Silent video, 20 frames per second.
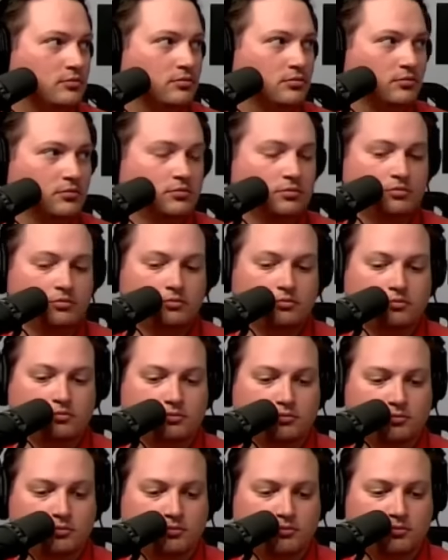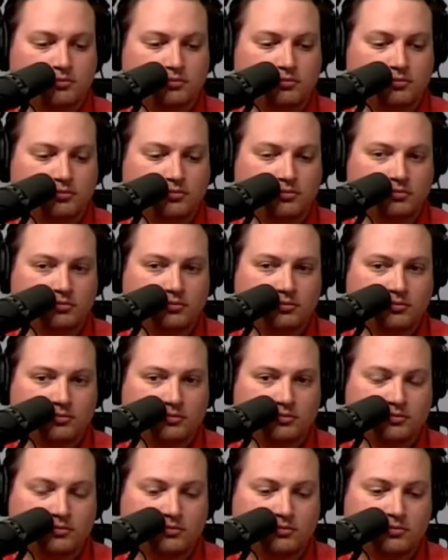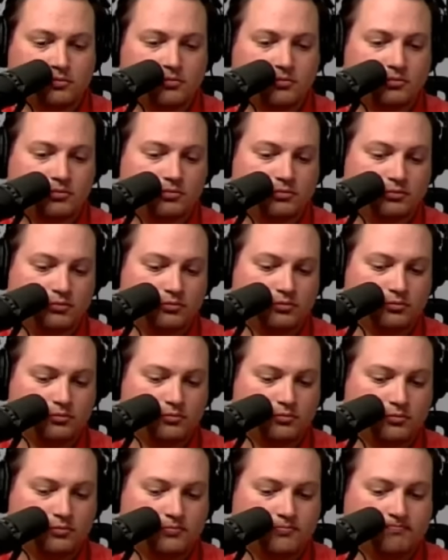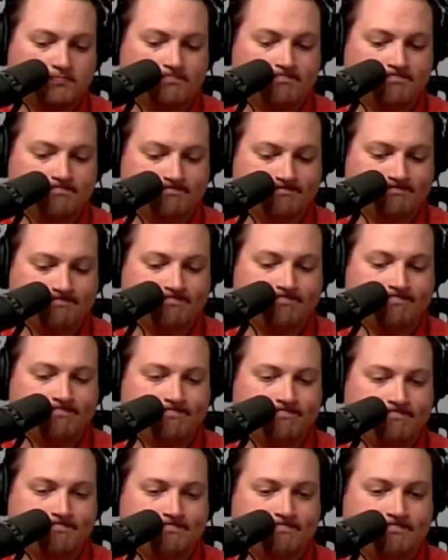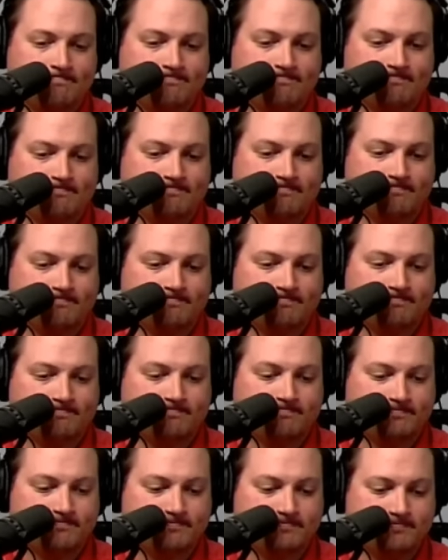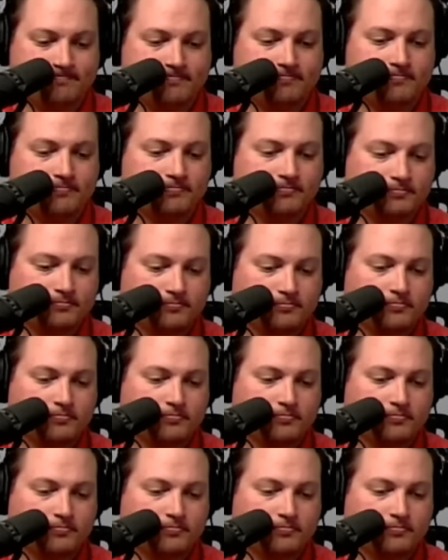[no speech]